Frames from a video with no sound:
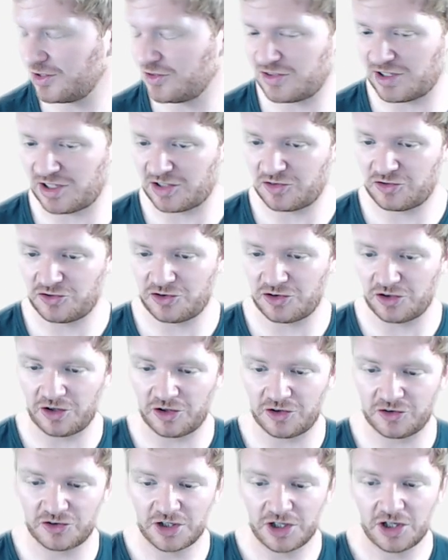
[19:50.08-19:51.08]
test
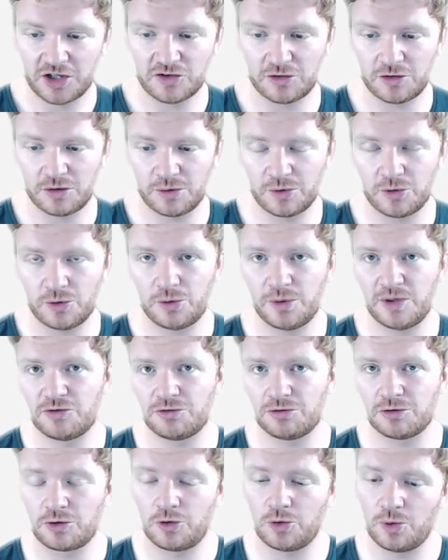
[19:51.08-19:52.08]
charge so it will
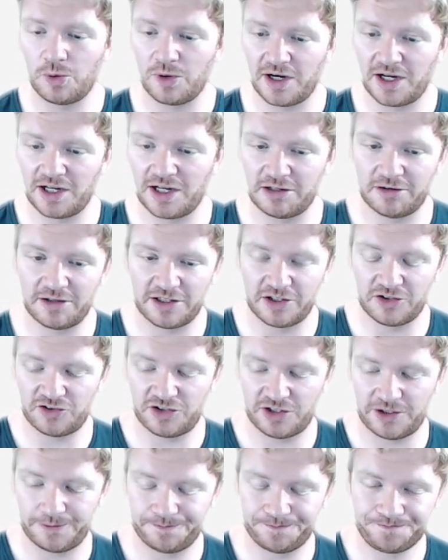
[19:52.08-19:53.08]
always require
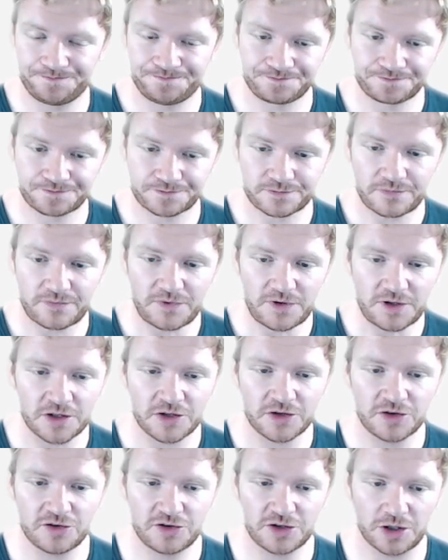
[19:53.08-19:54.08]
energy
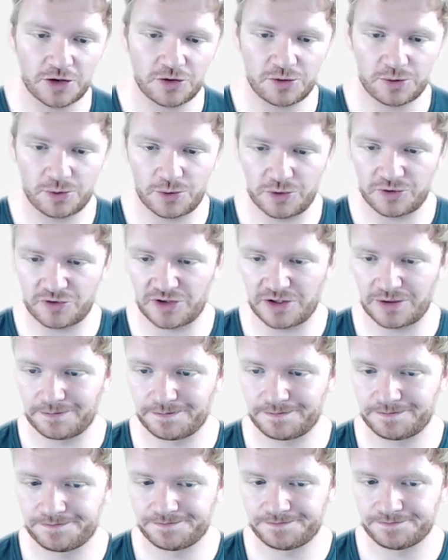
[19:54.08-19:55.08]
to go towards it.
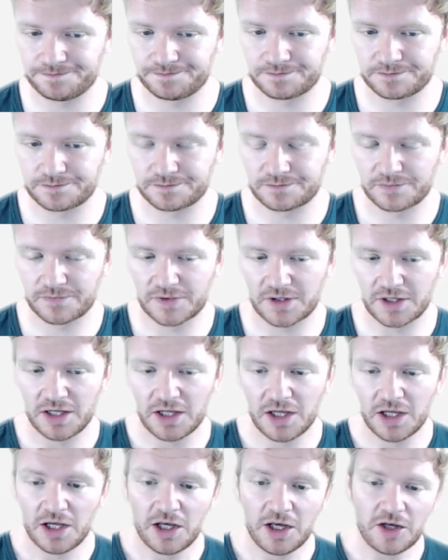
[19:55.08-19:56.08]

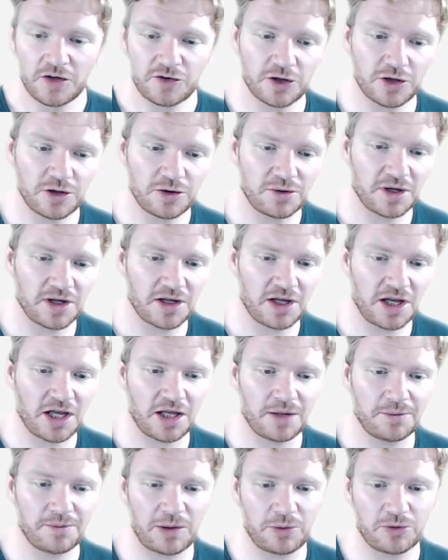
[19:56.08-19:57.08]
So
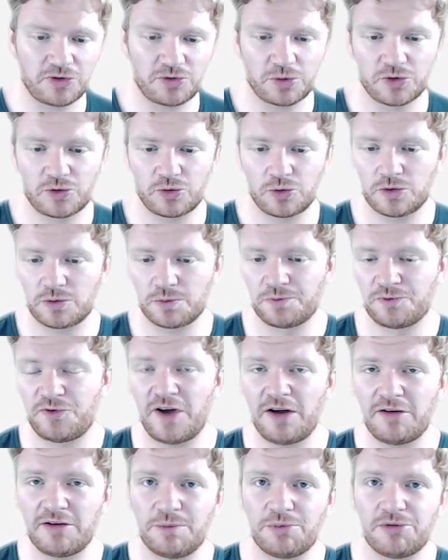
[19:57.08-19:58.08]
um, I just want to talk
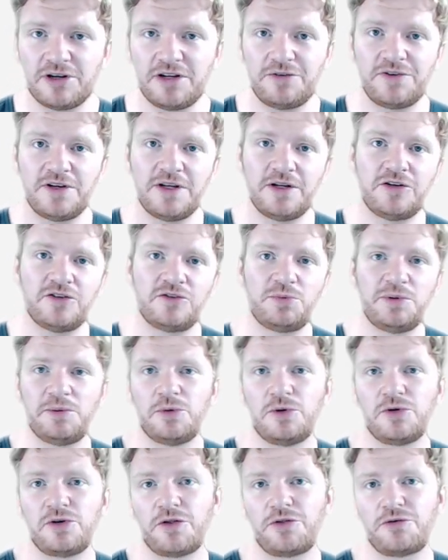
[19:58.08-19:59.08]
very briefly, because we
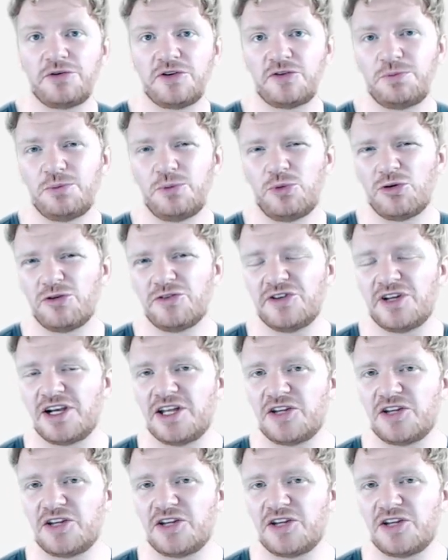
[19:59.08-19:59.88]
will go through this more in the